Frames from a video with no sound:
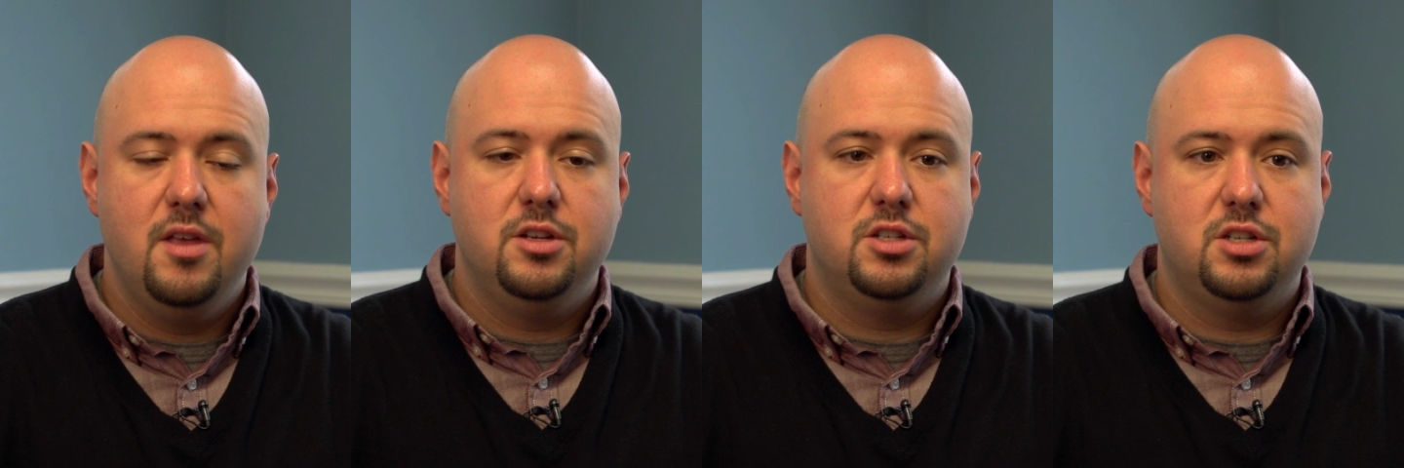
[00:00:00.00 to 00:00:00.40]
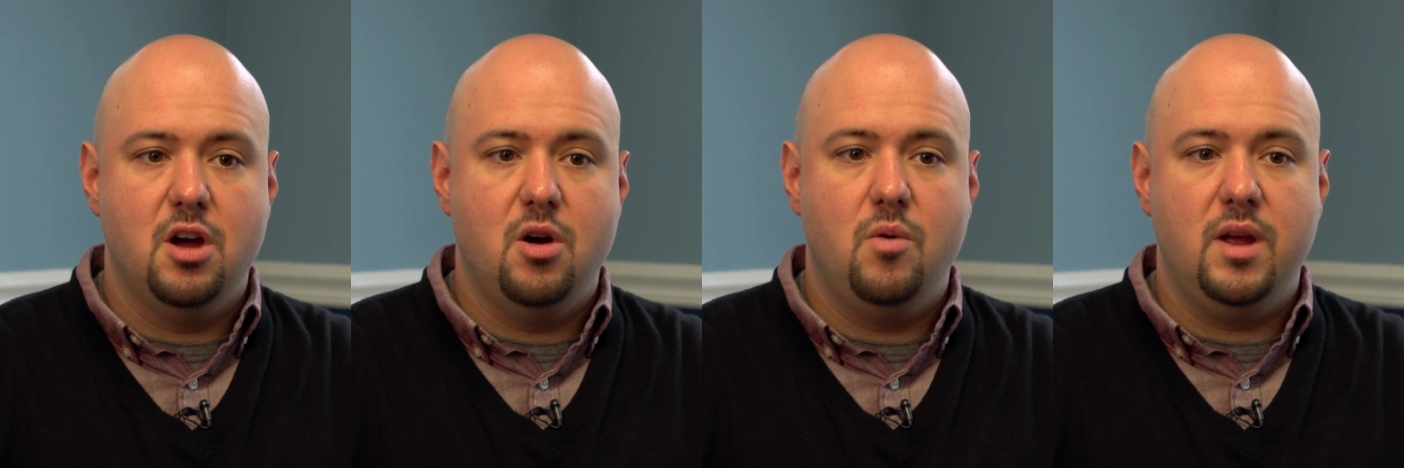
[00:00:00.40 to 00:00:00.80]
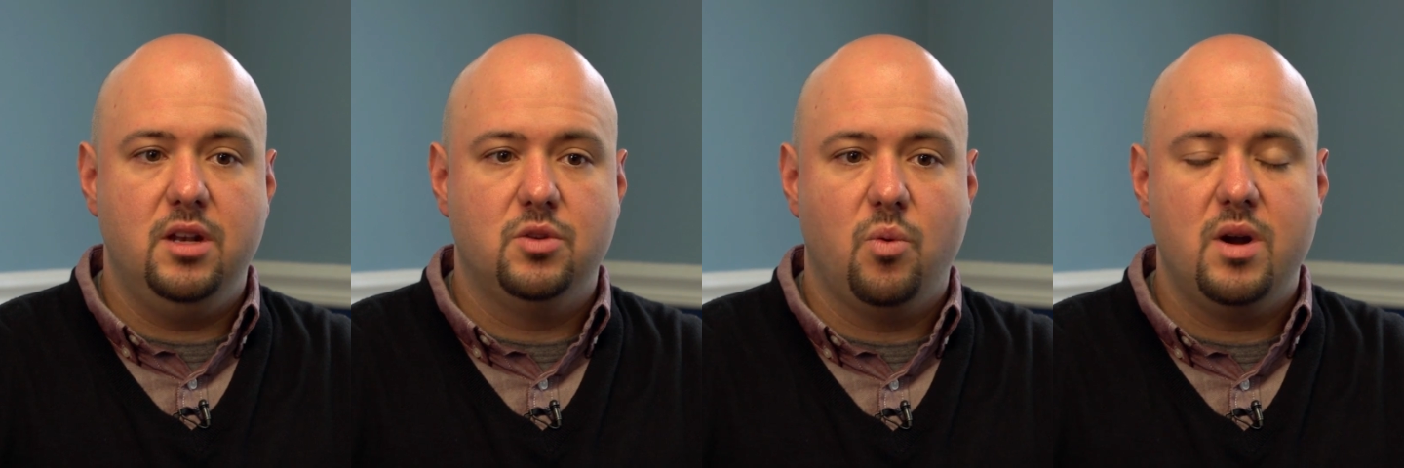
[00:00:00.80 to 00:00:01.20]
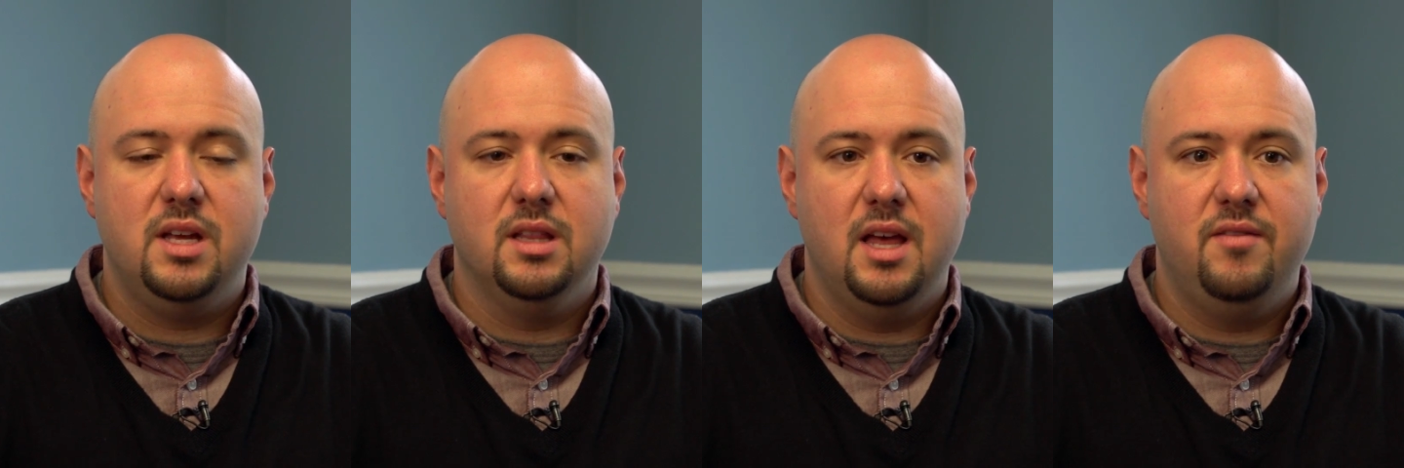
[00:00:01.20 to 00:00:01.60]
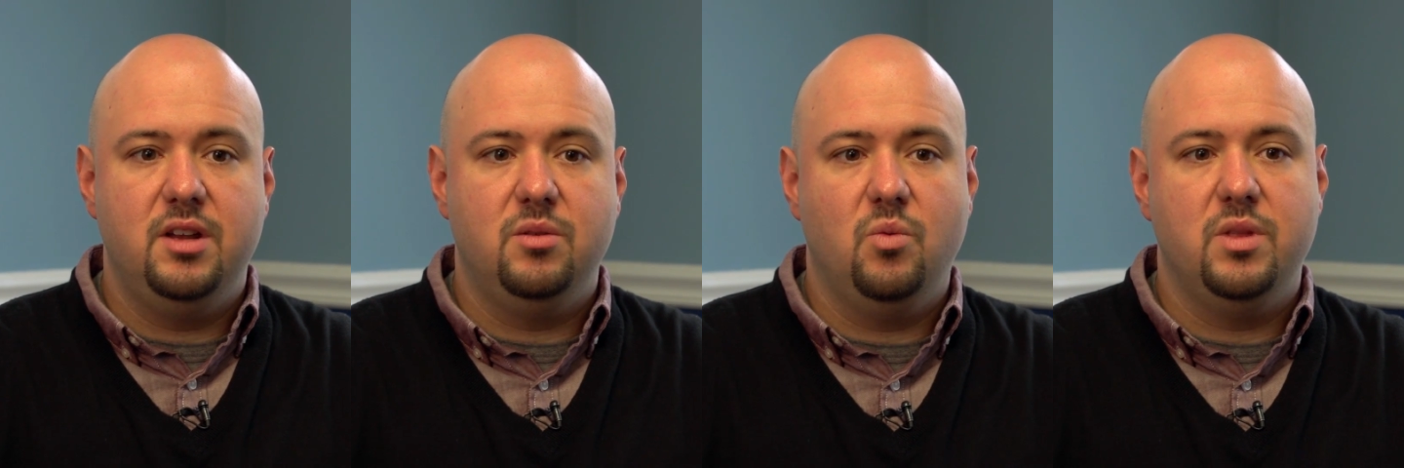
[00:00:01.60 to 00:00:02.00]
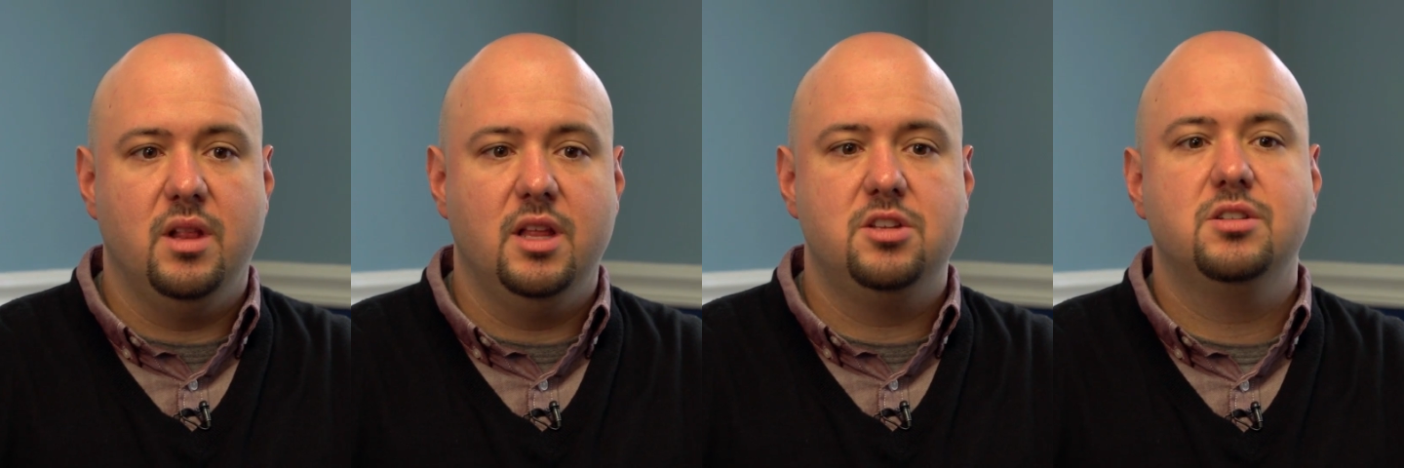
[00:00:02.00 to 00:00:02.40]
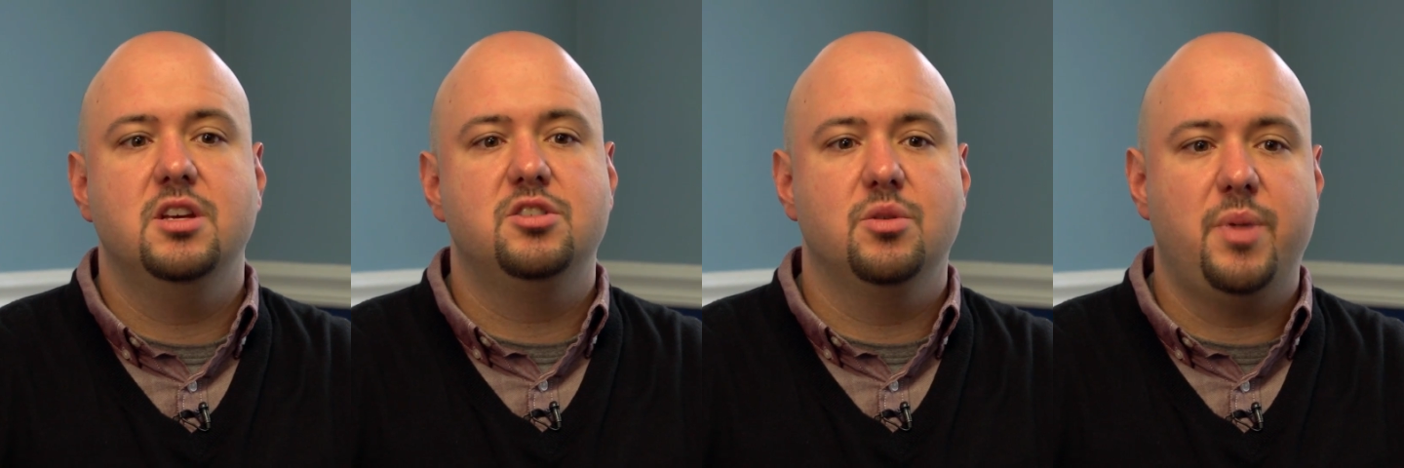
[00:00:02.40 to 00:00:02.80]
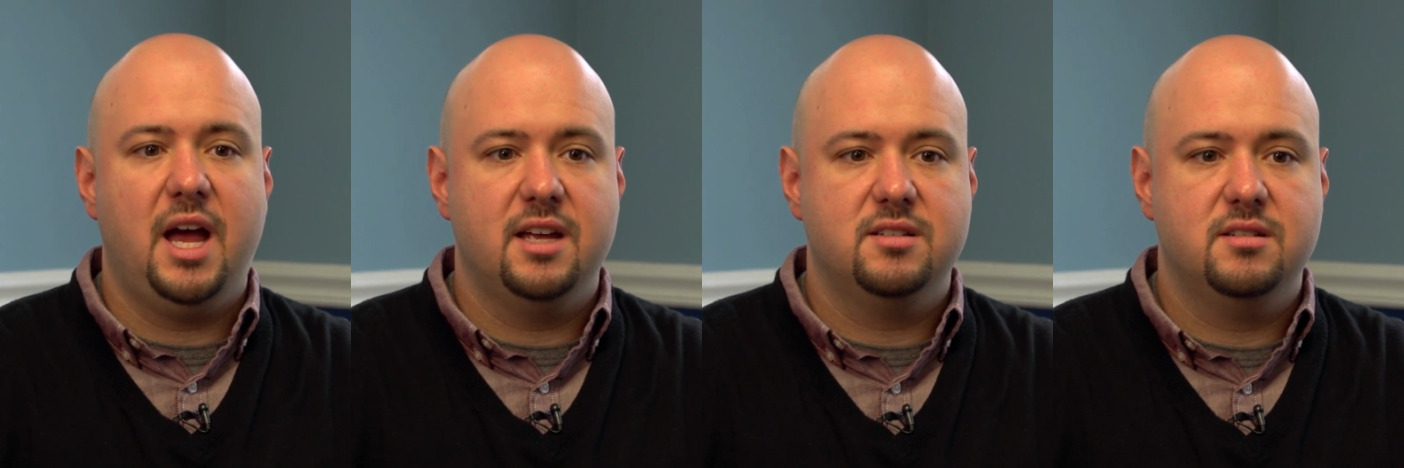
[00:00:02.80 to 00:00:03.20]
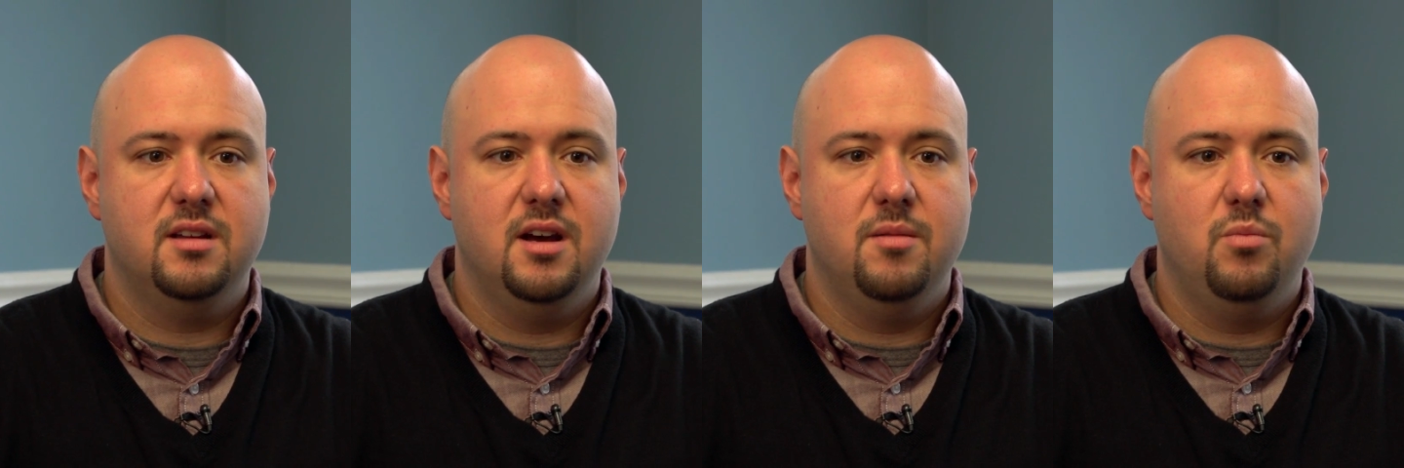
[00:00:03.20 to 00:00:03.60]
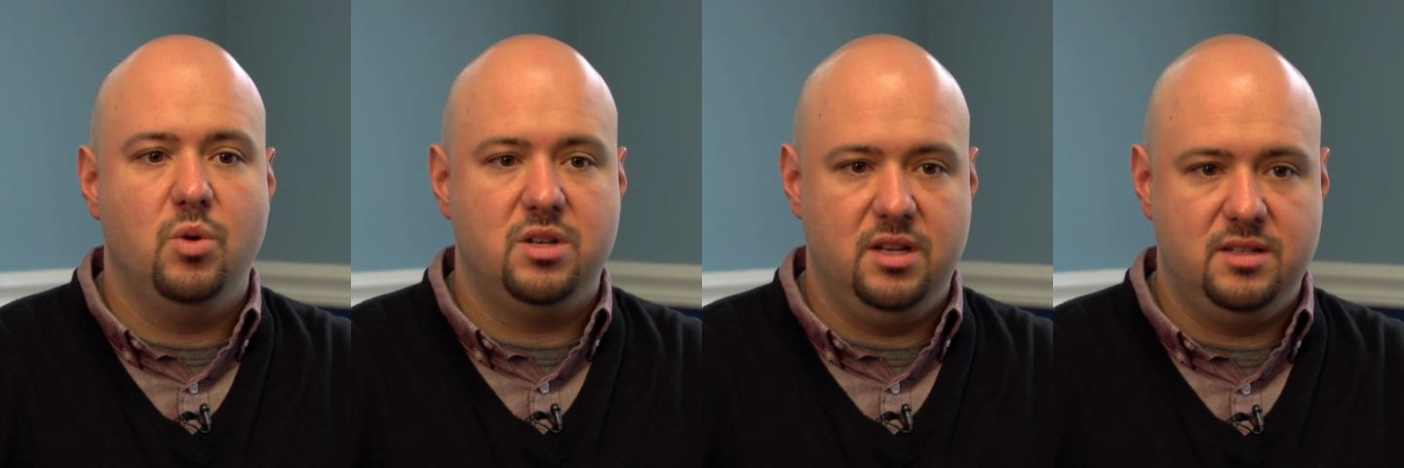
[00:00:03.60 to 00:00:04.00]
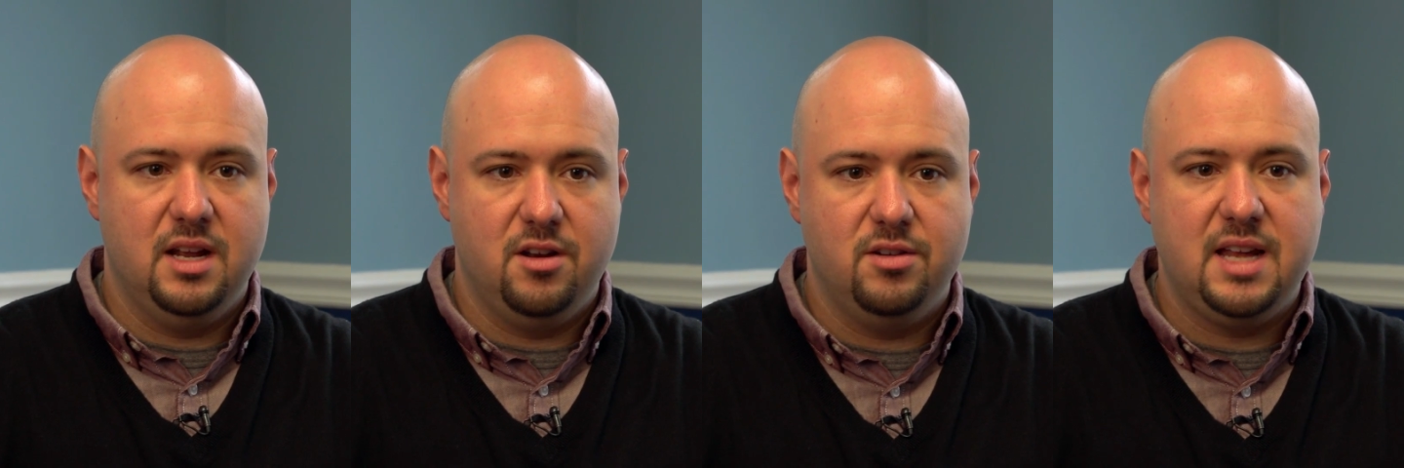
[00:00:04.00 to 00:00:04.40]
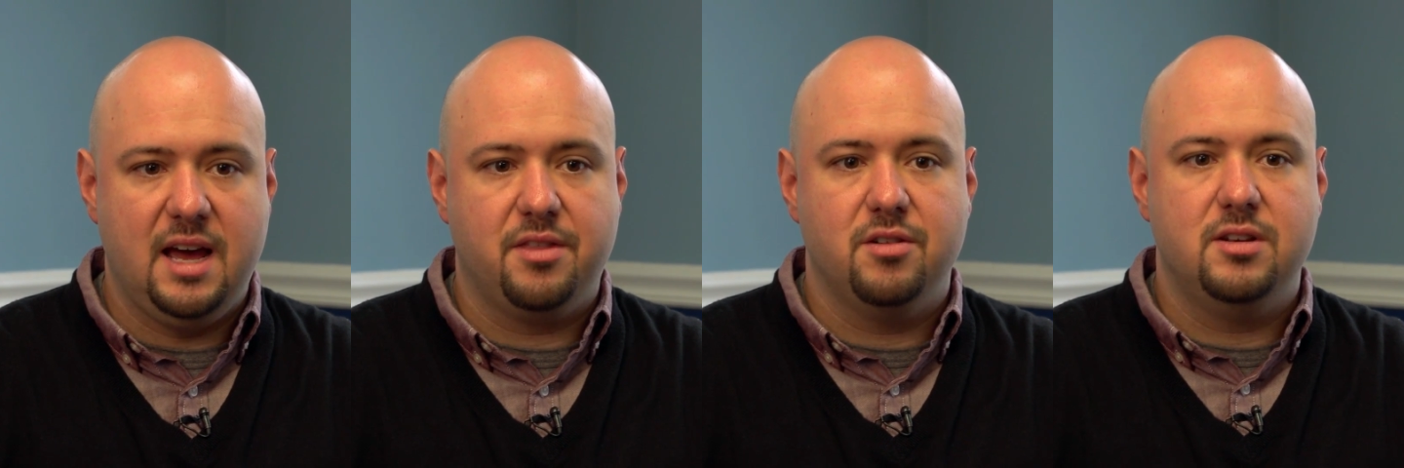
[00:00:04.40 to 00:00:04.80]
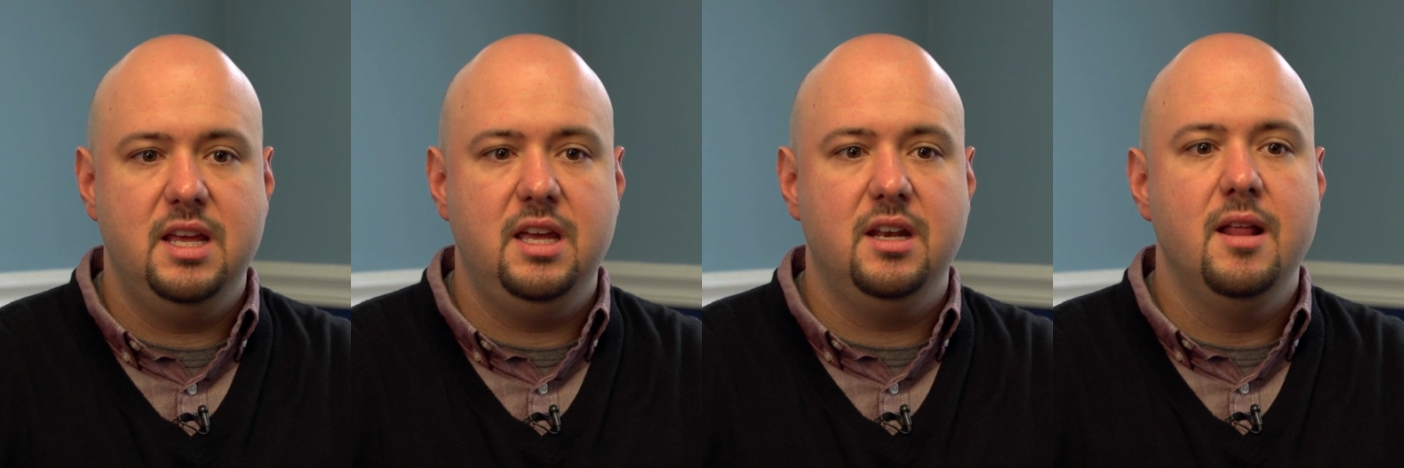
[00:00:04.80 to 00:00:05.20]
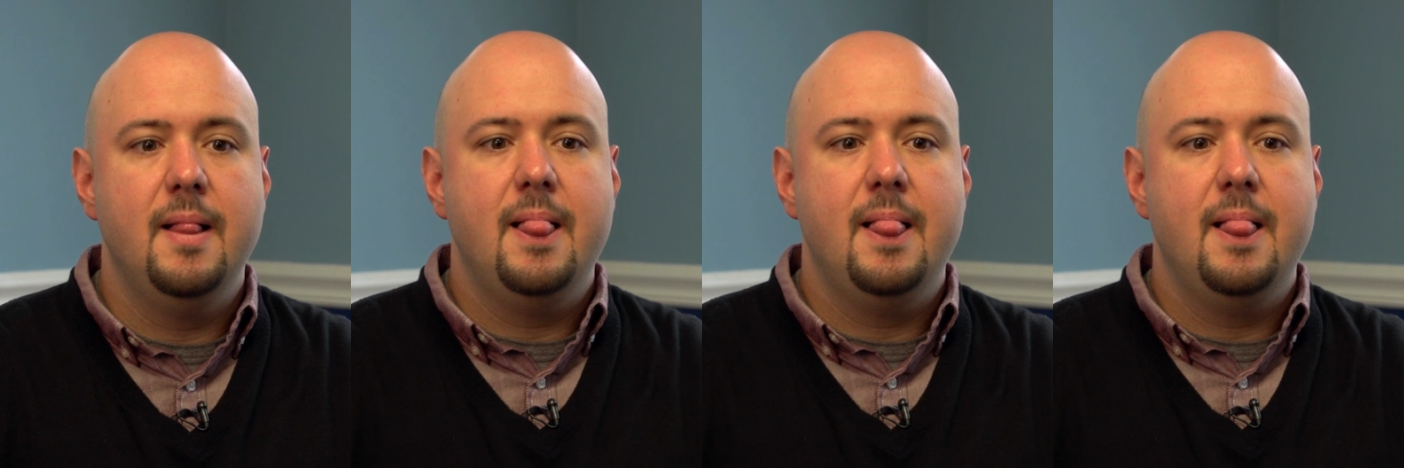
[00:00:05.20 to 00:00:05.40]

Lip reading: So in 2011, when the legislature passed what is now known as Act 13,